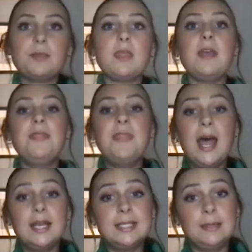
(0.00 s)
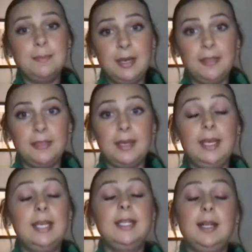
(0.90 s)
That is a big
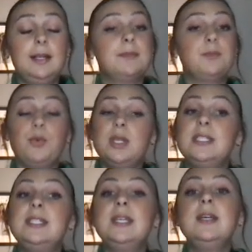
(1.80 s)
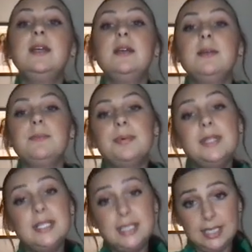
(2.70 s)
thing. And there was
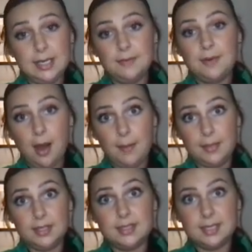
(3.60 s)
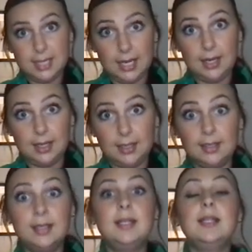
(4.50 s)
plenty of comments stating
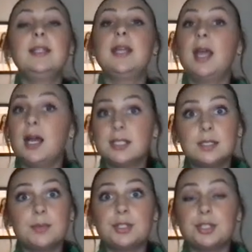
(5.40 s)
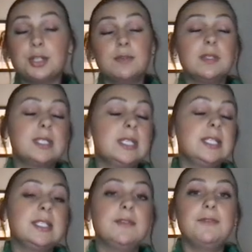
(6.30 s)
the customer service
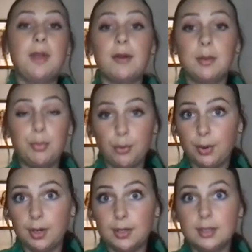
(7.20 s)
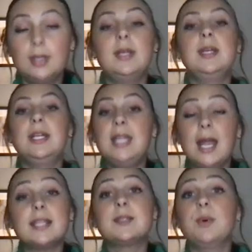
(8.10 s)
is very poor. And
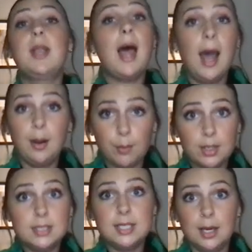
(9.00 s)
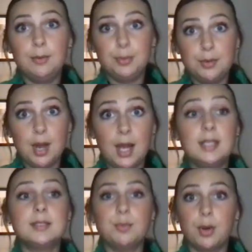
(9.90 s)
that is what I want to help you
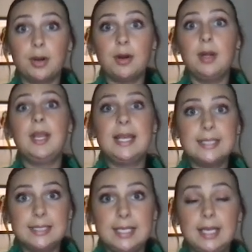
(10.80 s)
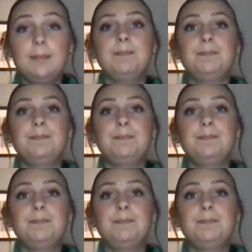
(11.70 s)
guys work on as a team.